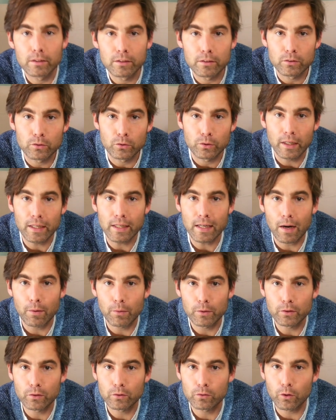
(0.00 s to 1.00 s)
Today I
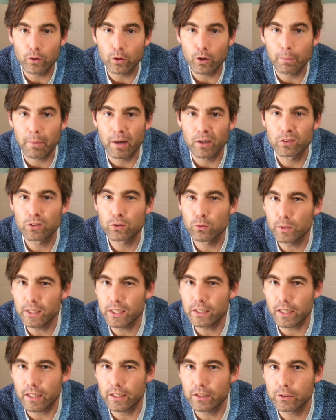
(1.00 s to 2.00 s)
want to talk about
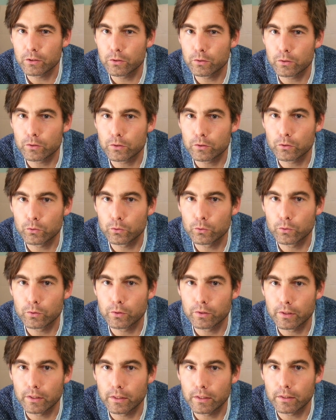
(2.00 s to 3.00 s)
tweaks I do to
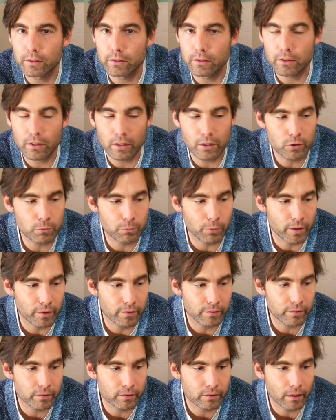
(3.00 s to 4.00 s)
the design
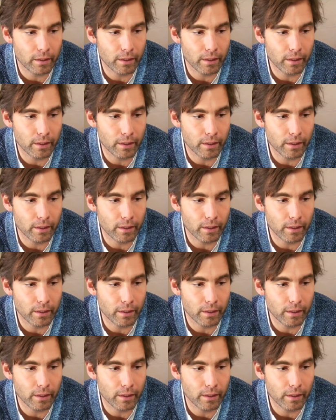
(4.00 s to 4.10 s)
sprint.